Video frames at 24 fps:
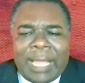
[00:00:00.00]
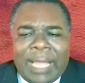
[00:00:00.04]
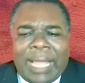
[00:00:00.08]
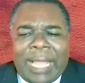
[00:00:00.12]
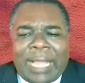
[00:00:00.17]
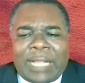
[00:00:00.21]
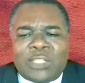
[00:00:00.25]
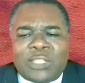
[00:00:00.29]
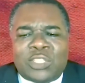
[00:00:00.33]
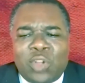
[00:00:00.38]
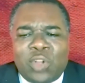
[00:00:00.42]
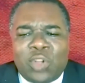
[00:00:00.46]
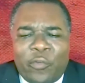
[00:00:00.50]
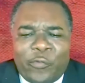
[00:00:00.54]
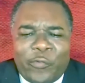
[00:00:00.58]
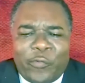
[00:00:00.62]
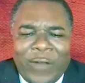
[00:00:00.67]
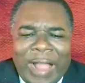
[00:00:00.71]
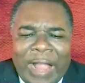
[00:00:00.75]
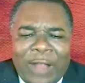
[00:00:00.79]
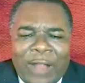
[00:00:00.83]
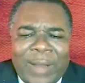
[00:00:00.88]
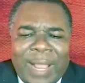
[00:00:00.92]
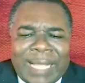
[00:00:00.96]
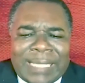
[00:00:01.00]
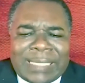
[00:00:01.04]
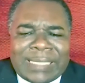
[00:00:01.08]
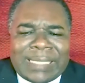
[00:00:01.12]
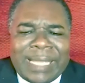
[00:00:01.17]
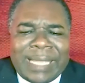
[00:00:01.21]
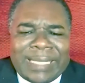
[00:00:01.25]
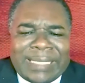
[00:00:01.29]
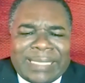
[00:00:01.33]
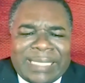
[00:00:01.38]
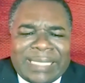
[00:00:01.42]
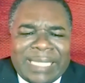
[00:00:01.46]
And so far as
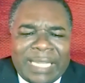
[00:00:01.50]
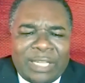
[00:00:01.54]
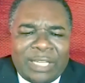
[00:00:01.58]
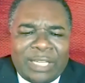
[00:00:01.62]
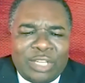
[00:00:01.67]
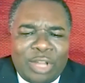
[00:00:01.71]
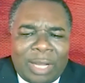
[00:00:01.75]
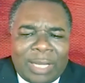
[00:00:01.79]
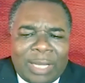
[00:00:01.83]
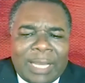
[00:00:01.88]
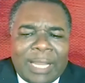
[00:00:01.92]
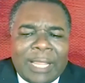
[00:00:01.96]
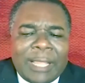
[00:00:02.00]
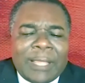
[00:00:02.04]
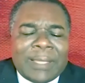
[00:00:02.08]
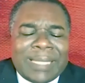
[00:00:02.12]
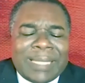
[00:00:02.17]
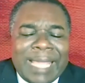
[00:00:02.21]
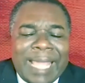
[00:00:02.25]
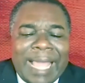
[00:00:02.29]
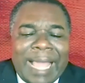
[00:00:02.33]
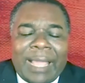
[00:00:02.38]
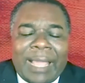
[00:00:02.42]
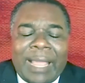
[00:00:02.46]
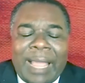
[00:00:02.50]
they did not, they,